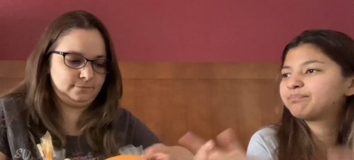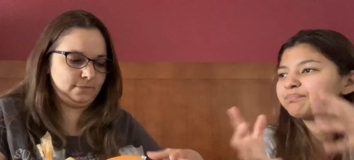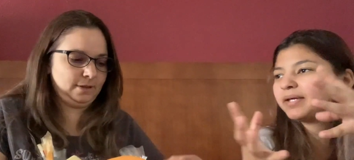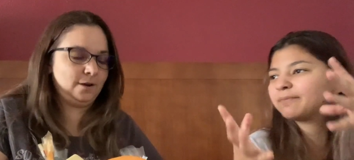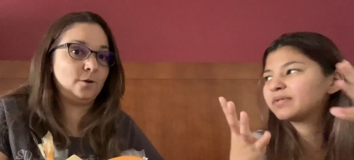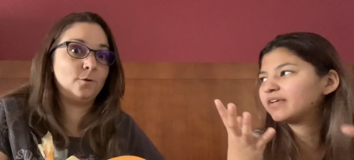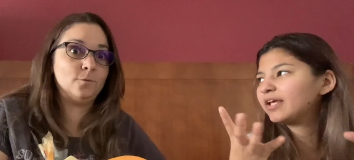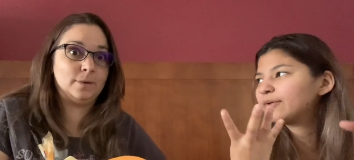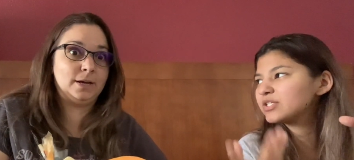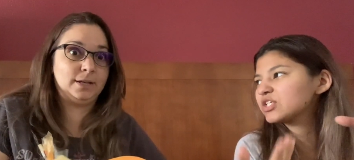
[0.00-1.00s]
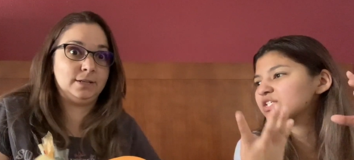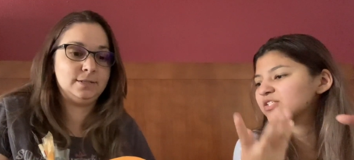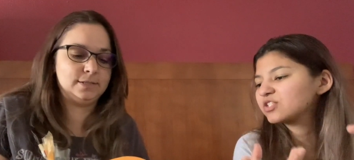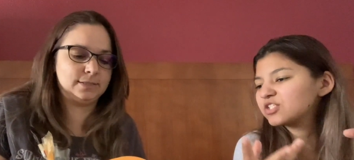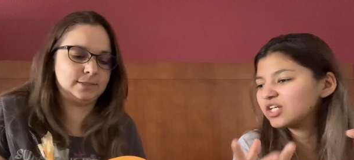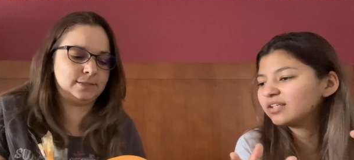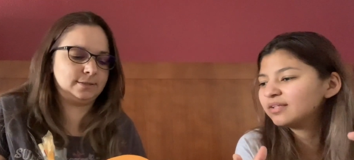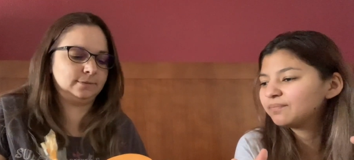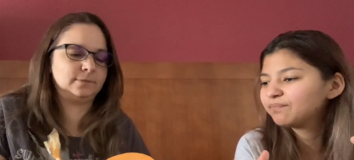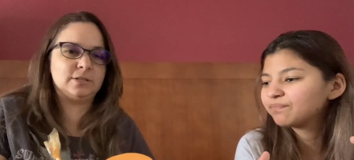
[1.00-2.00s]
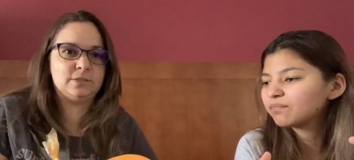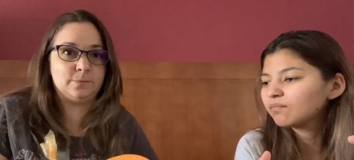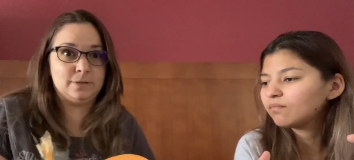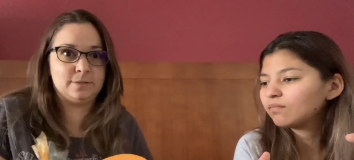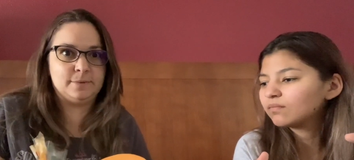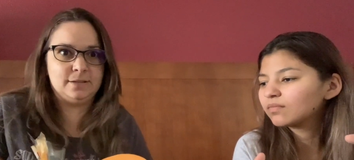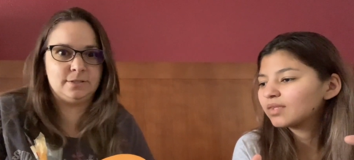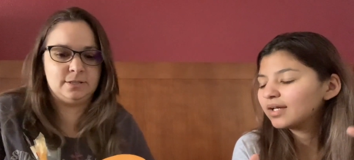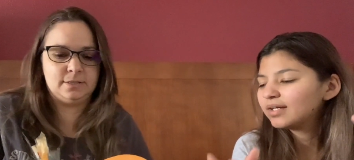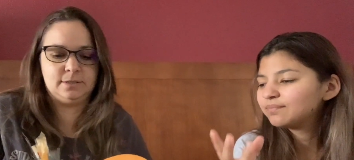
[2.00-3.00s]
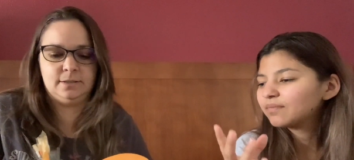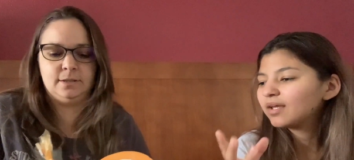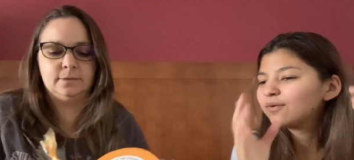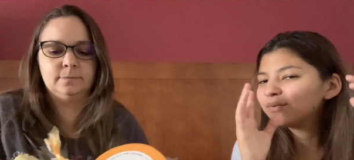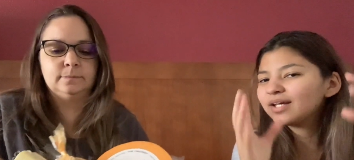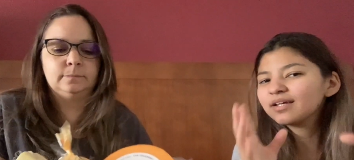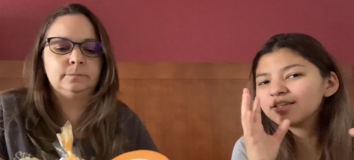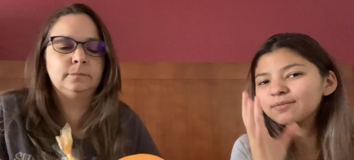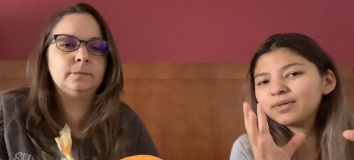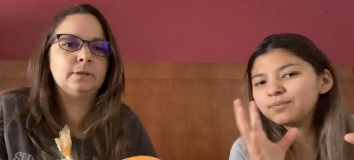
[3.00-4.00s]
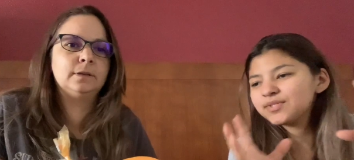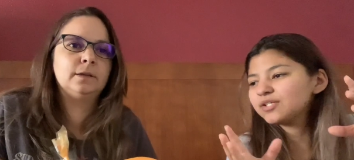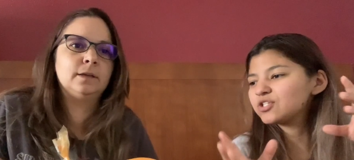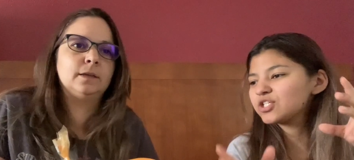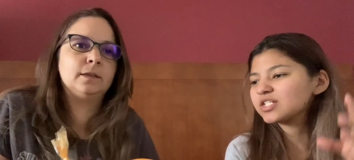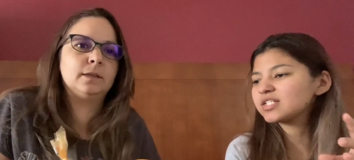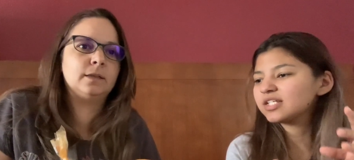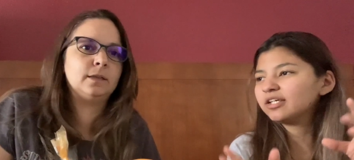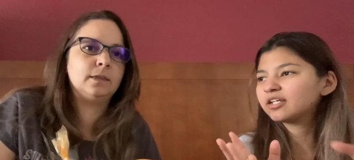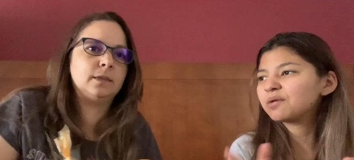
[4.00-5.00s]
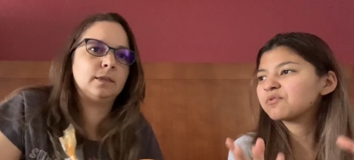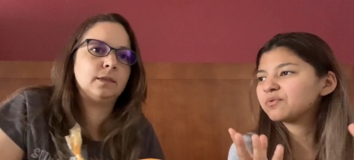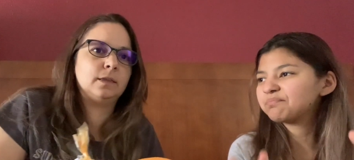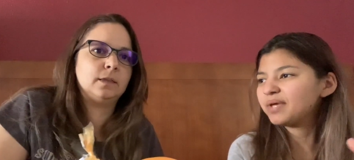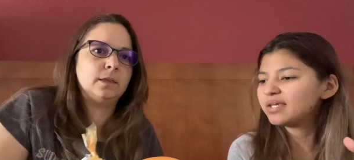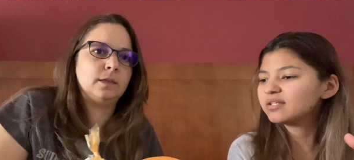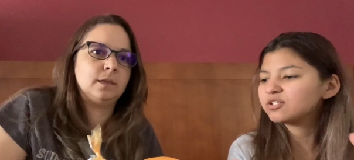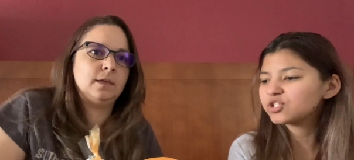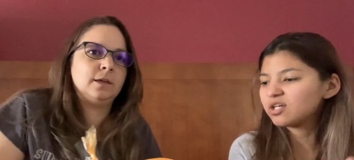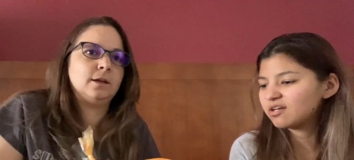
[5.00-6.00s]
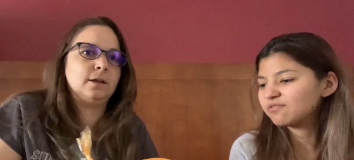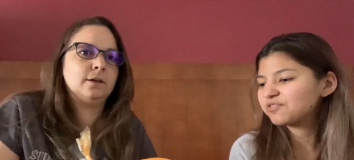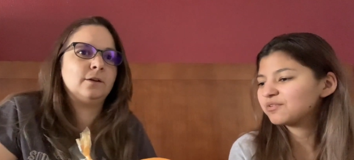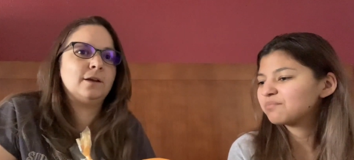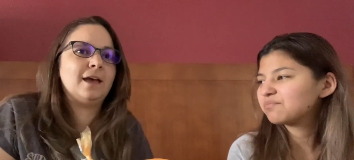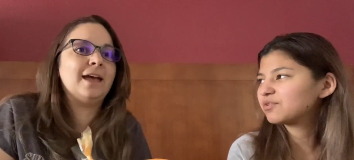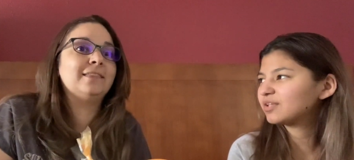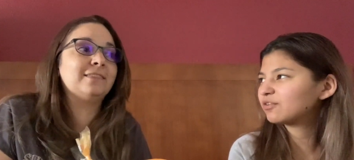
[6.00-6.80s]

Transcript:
Speaker 1: baked potato at Jason's Deli. She swears up and down she doesn't do that. When I get the baked potato at Jason's Deli, it comes with bacon and chives. So and that's